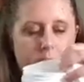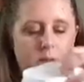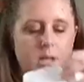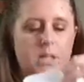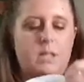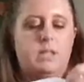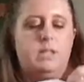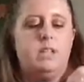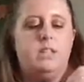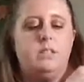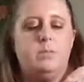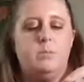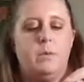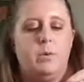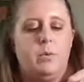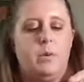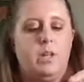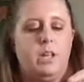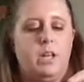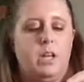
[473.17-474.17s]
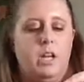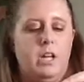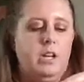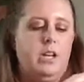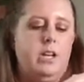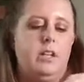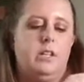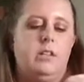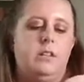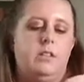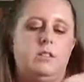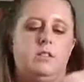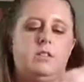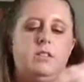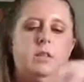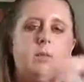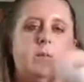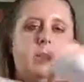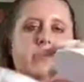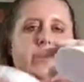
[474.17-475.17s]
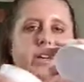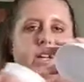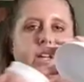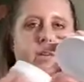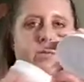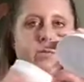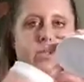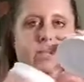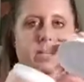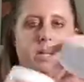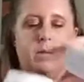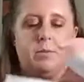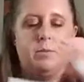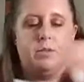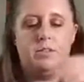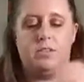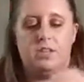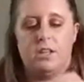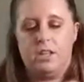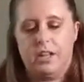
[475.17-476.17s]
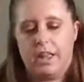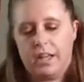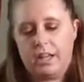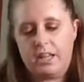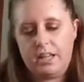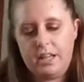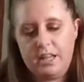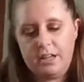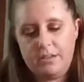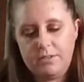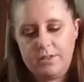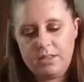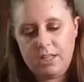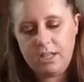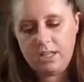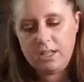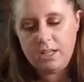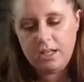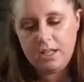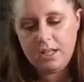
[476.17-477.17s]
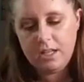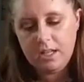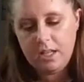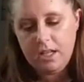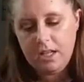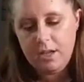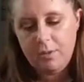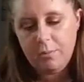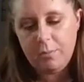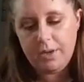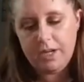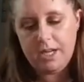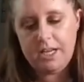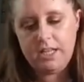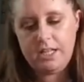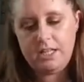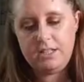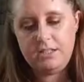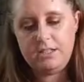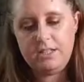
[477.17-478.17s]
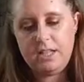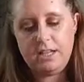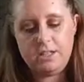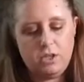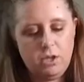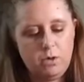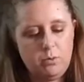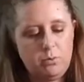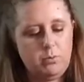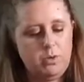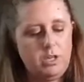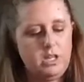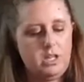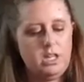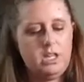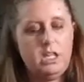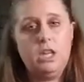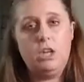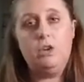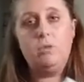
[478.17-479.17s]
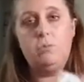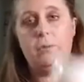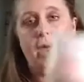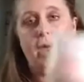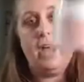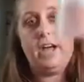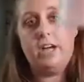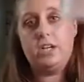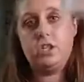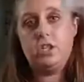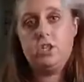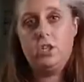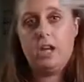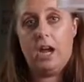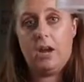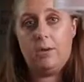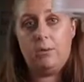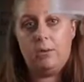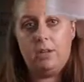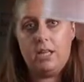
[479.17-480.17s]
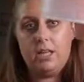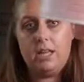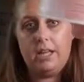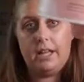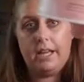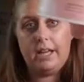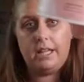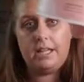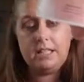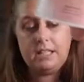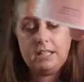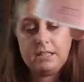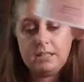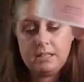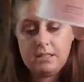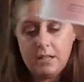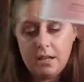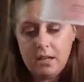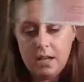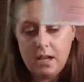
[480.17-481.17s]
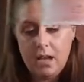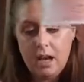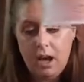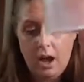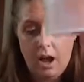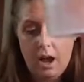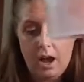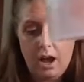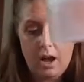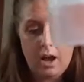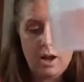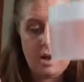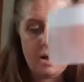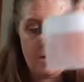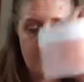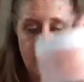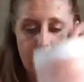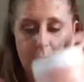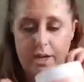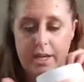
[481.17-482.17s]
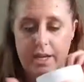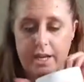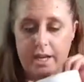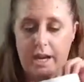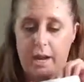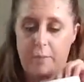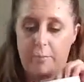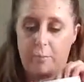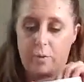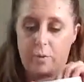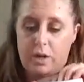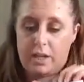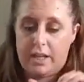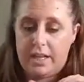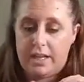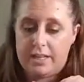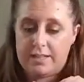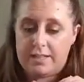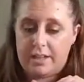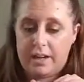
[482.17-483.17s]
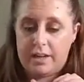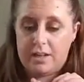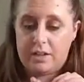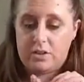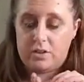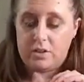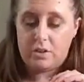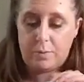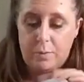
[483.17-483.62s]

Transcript: It does smell really good. Some of it was able to like lift. But it is actually really cute packaging. I really like this. And I'm really excited to